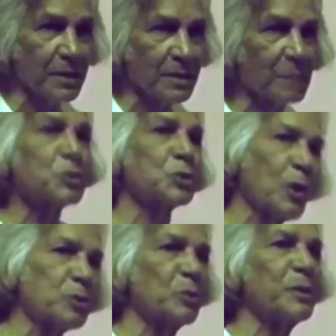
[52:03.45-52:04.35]
lawyer, he
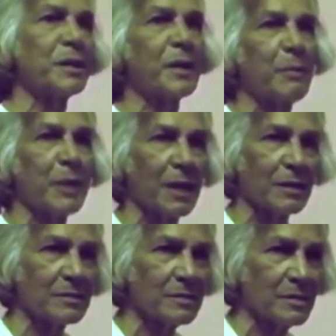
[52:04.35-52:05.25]
must also be a
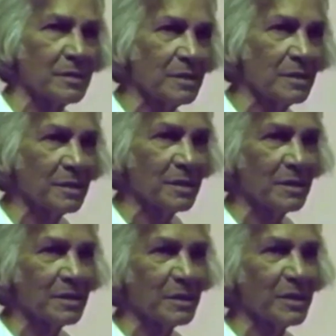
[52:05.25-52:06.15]
criminal.
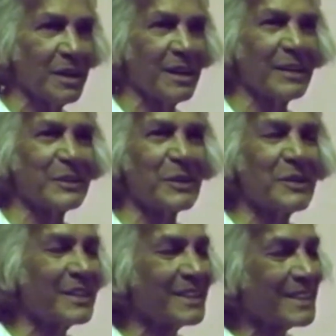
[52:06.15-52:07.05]

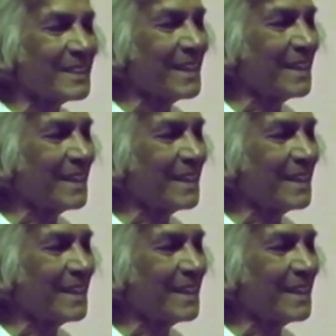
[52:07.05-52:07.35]
You know?